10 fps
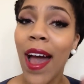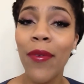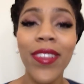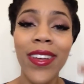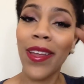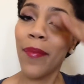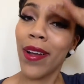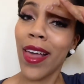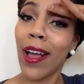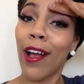I was looking at the
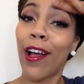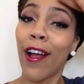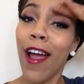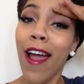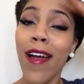mirror like, girl,